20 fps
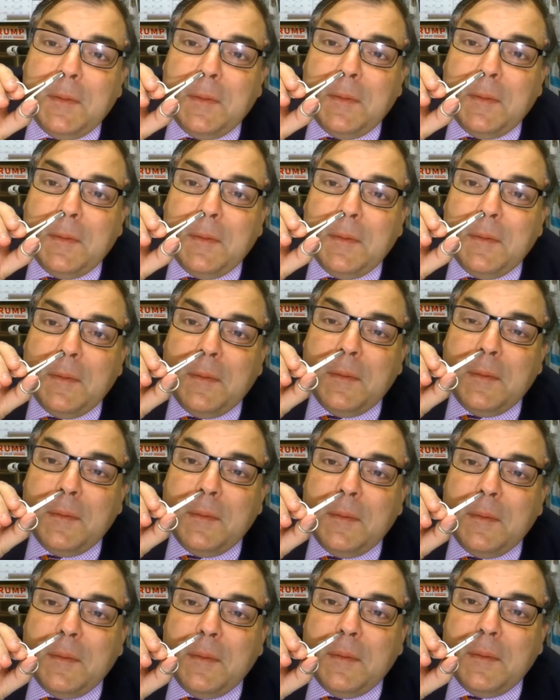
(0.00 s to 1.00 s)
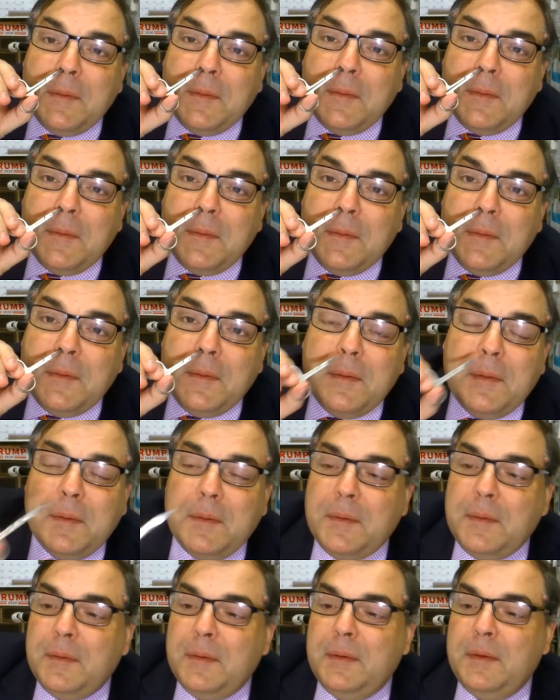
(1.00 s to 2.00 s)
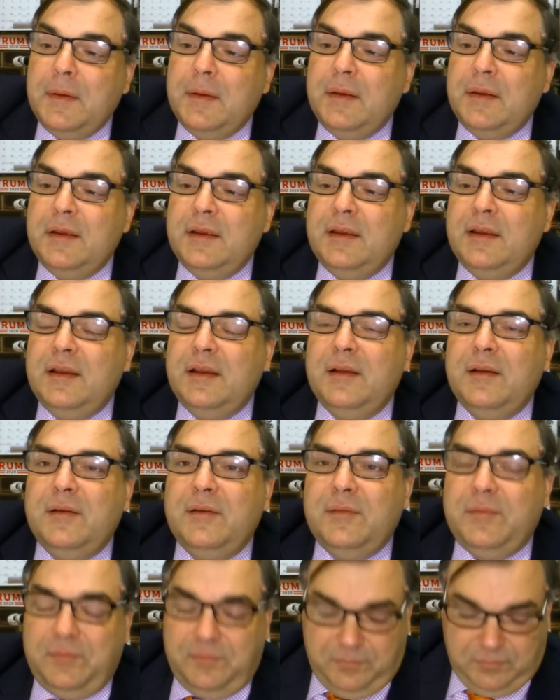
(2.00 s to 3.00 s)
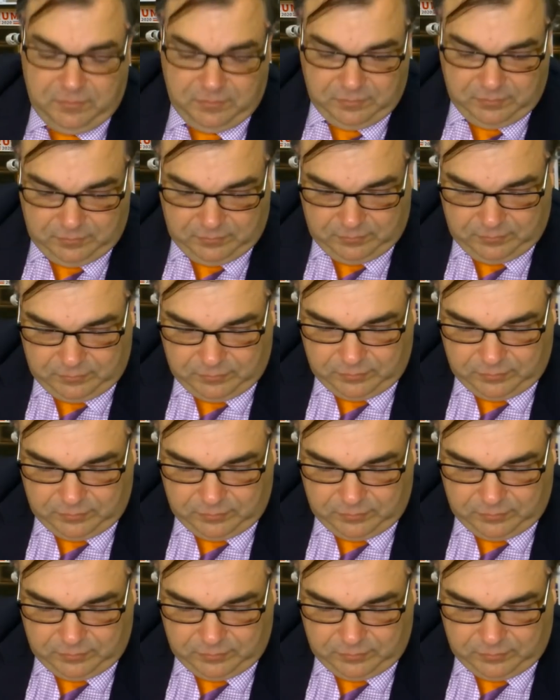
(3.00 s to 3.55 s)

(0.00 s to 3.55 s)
(silence)